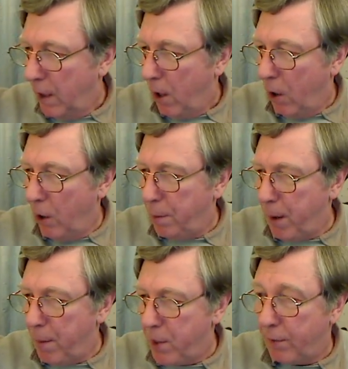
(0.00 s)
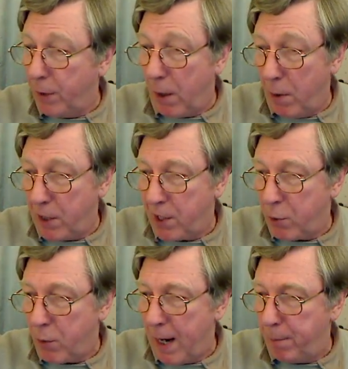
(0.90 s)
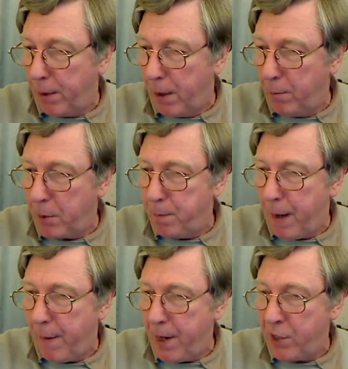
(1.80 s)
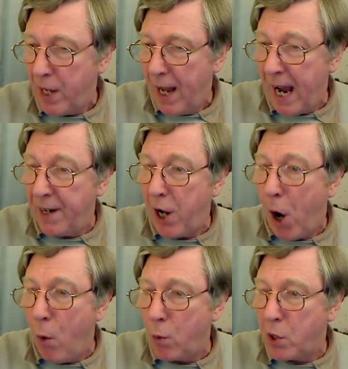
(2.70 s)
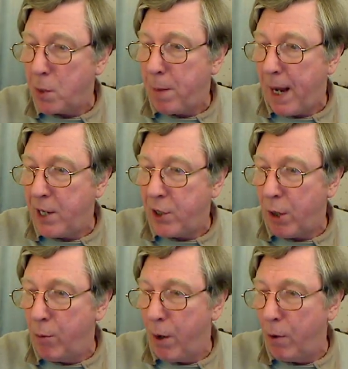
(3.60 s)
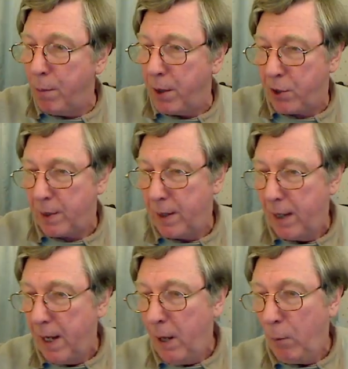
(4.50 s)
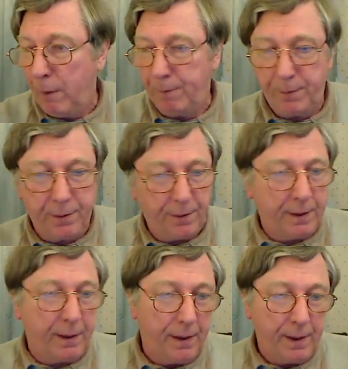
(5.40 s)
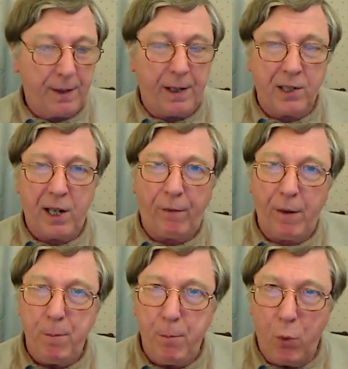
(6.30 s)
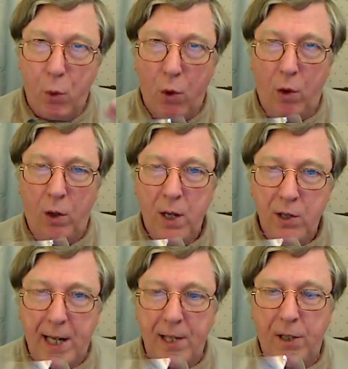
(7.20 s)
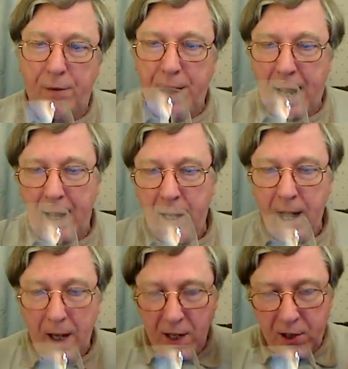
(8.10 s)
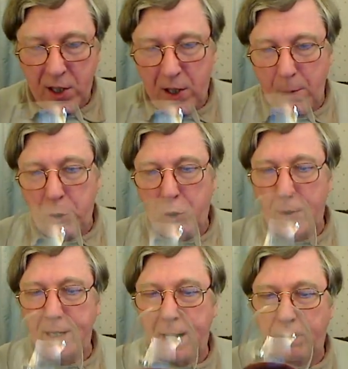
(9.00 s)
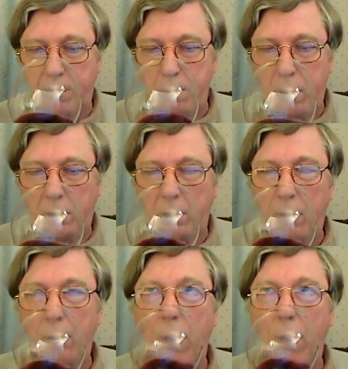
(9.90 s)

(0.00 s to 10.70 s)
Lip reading: All the promise of, oh, it says right, plums, berries and oak spice aromas. Well, there's definitely more sense of that as this comes straight out of the bottle.